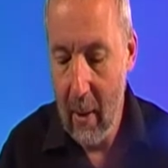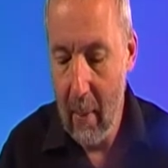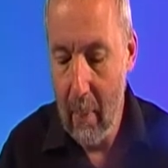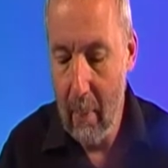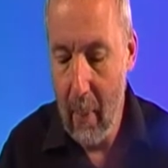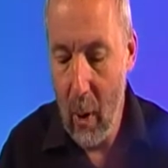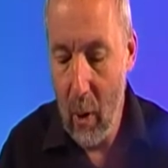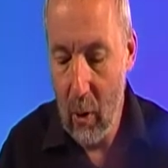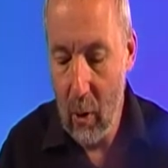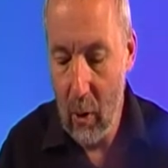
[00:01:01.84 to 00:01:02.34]

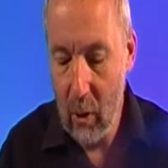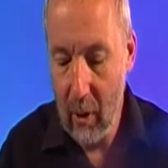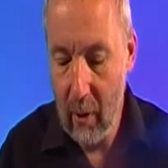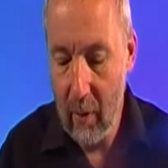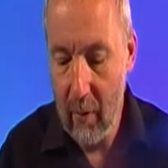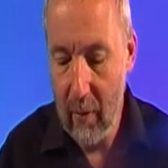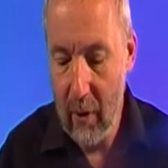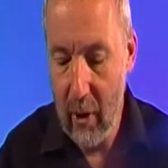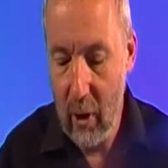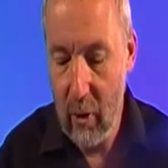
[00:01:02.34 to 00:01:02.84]
moral
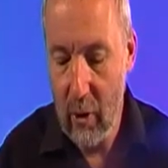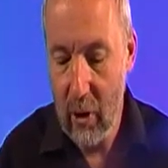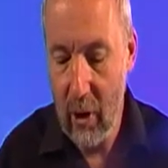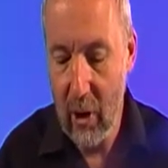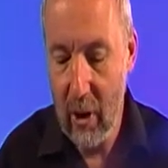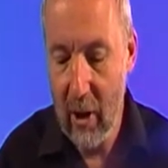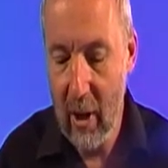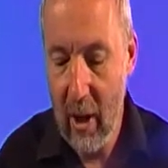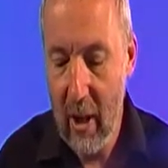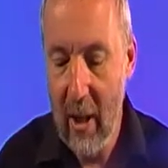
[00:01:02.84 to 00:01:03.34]

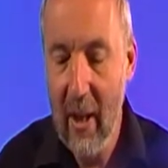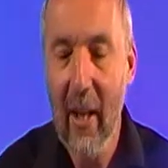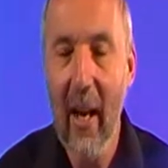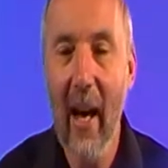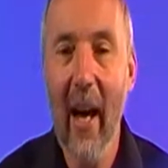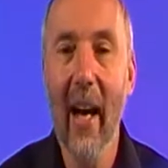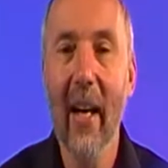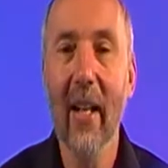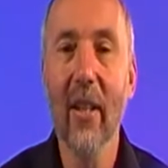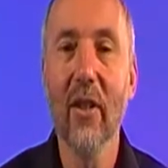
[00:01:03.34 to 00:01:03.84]
confusion,
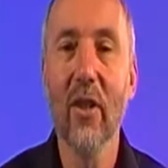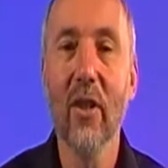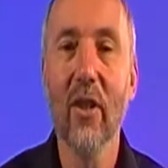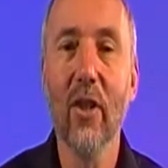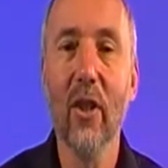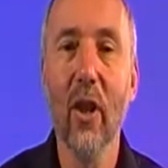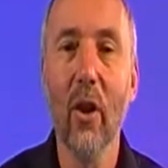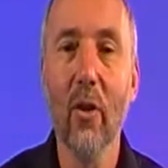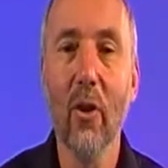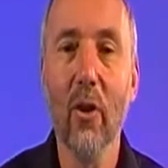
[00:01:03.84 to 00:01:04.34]
and
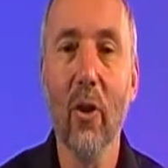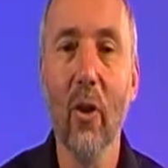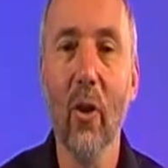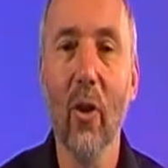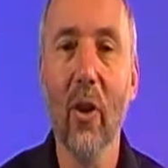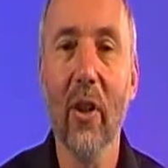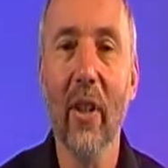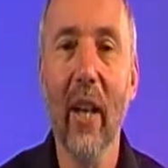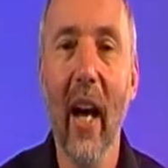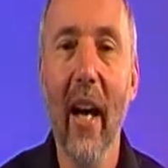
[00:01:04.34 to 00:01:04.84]

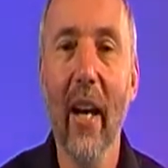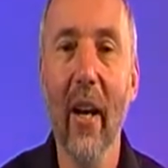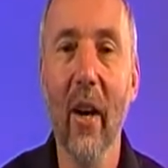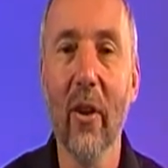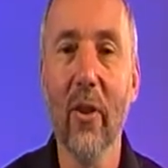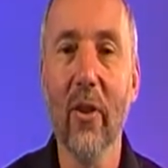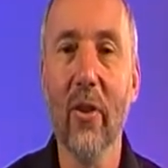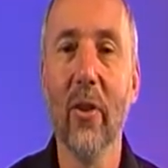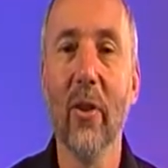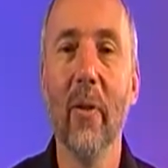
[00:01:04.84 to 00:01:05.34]
social
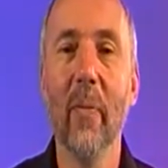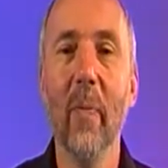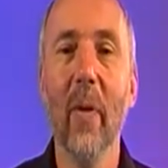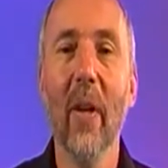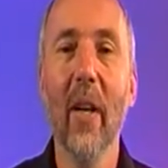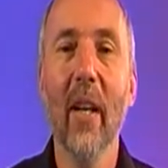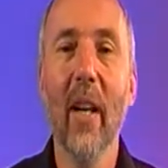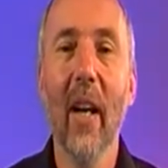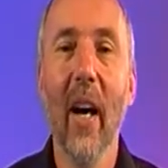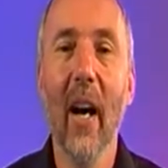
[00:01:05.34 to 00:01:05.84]
chaos.
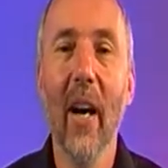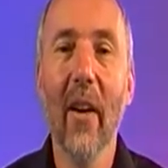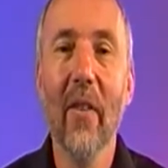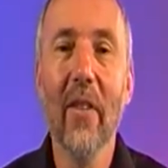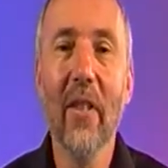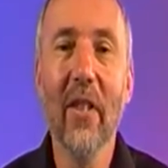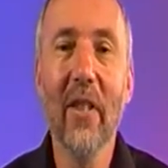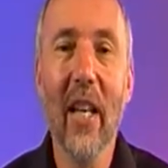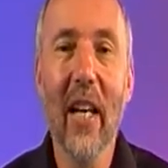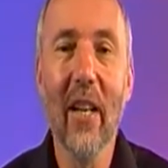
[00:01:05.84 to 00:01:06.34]

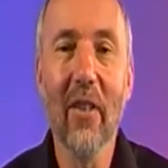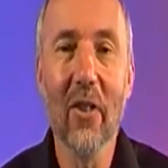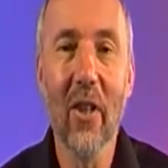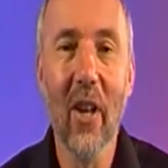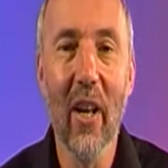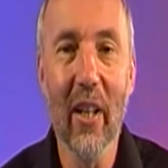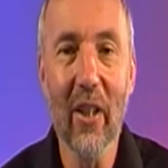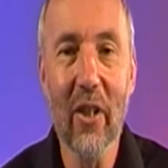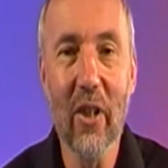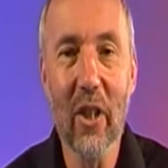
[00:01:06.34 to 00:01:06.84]
This
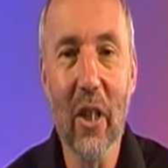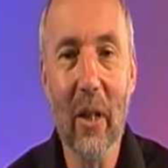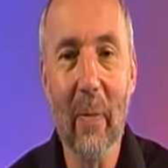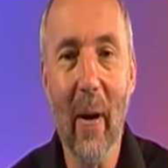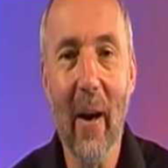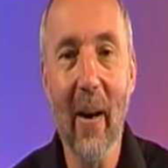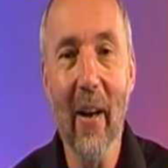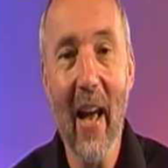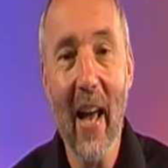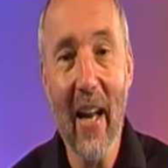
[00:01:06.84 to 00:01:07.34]
sounds like just
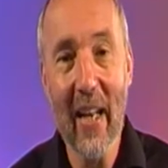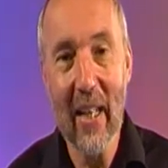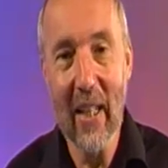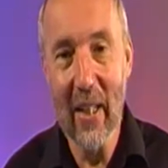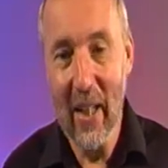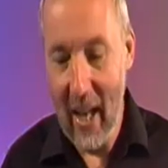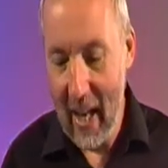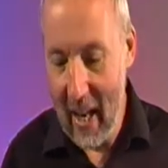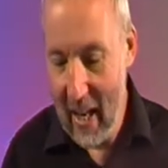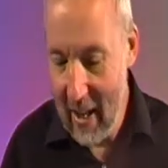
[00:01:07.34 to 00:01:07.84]
about any
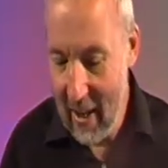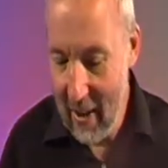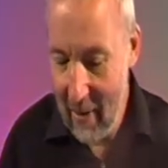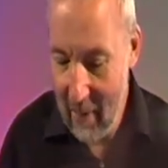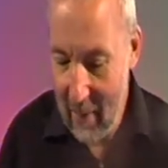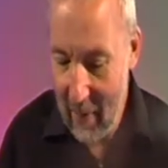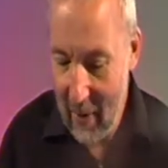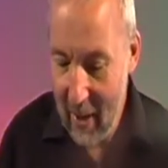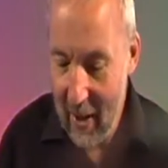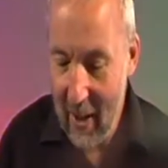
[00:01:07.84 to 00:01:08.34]
day
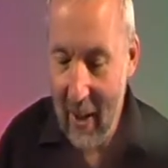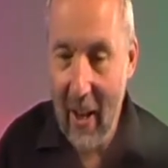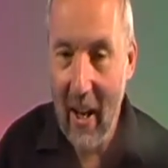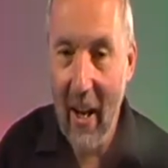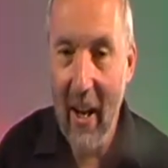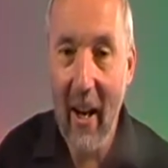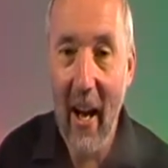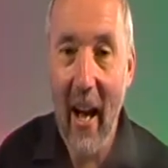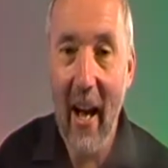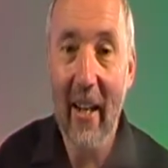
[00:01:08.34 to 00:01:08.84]

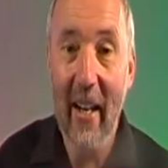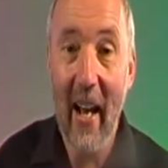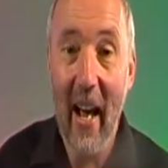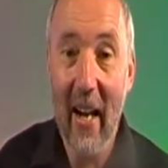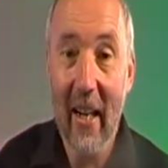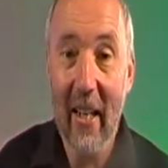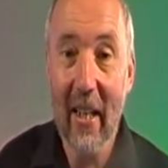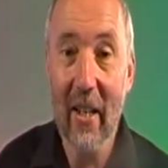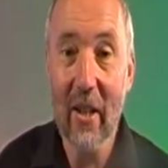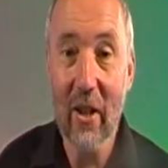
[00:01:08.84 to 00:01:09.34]
and
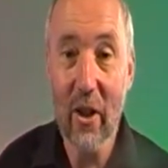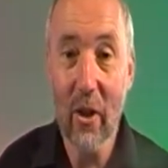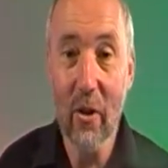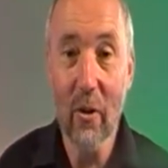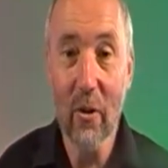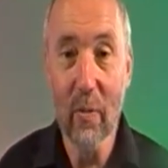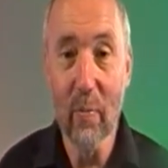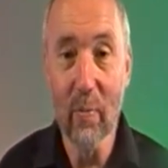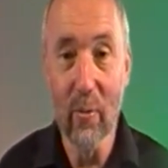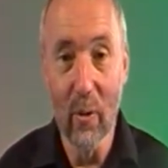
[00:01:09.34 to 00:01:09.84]
any
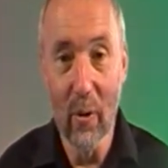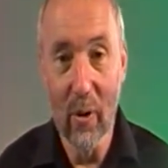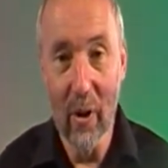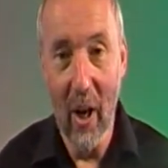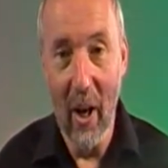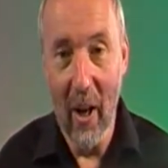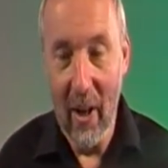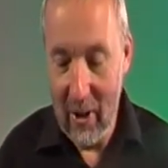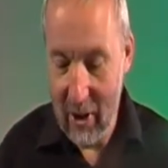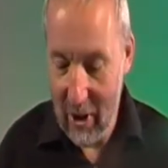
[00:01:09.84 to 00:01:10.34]
news
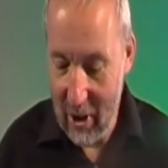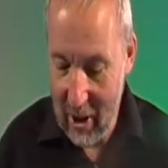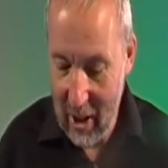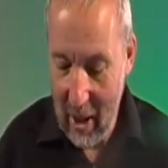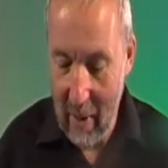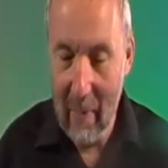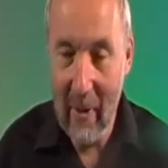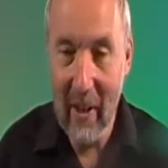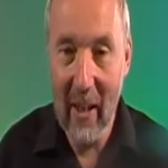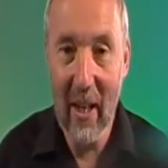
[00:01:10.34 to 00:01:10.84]
broadcast
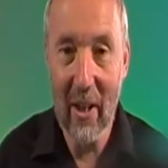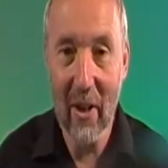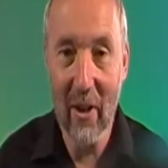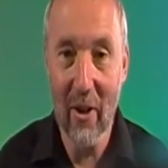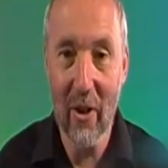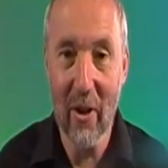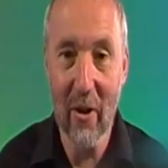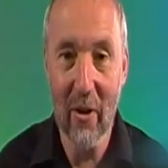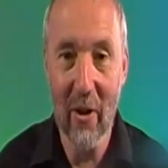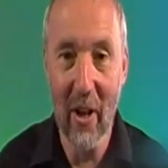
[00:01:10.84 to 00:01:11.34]
coming out
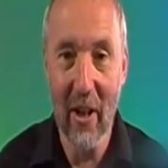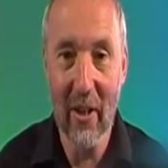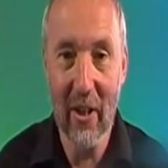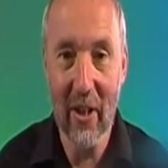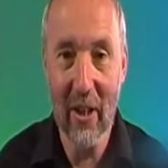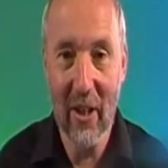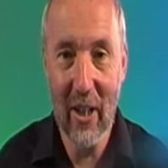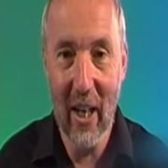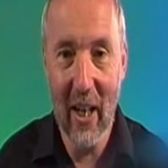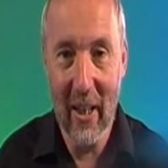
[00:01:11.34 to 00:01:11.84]
of the
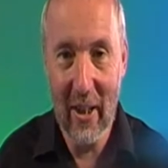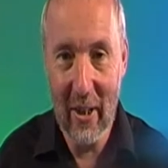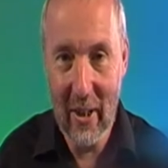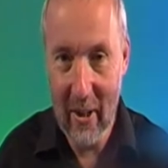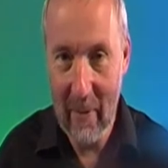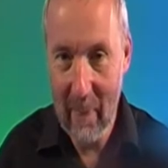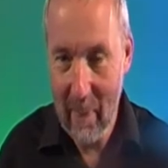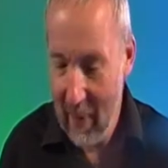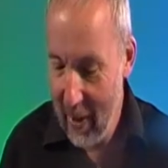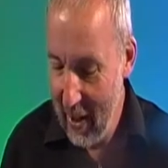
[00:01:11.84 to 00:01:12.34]
United
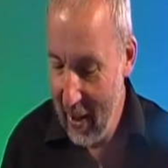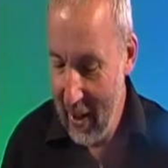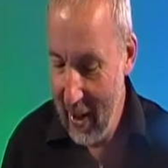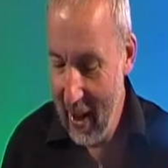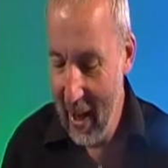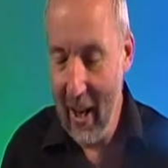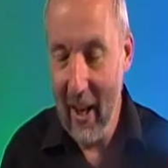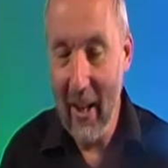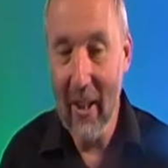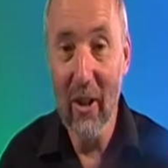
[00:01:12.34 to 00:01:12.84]
States,
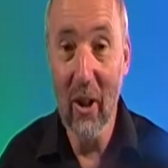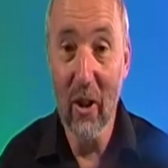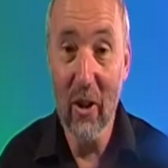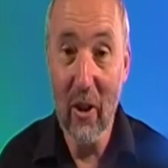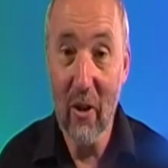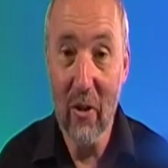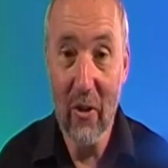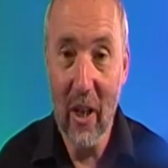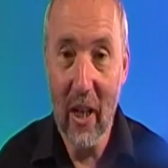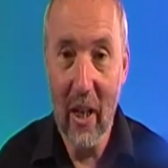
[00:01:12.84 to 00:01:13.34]
not
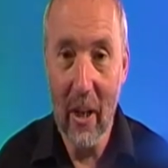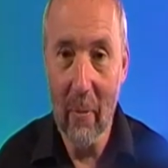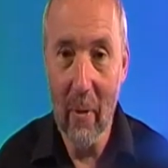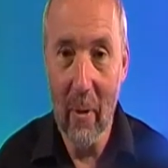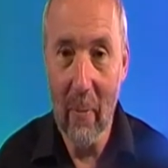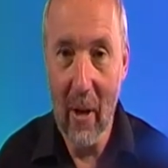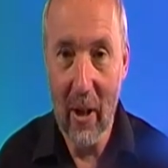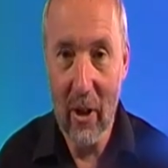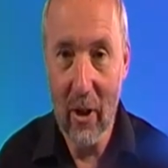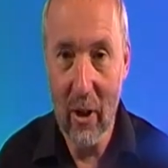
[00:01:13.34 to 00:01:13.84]
New Zealand.
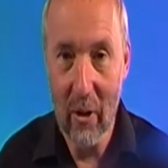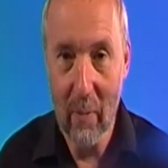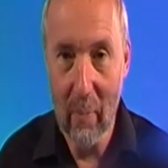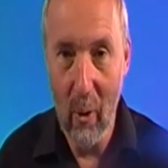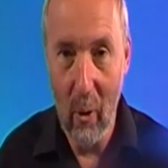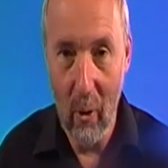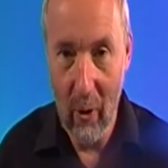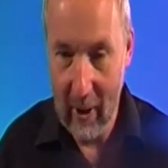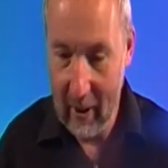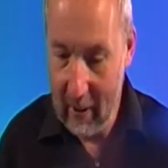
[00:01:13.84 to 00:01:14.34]
We're much too
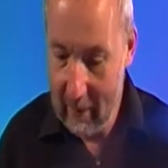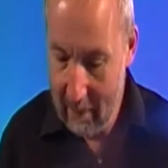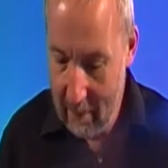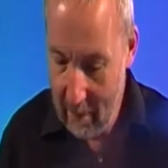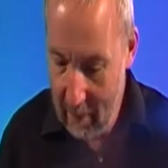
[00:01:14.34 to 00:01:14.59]
boring.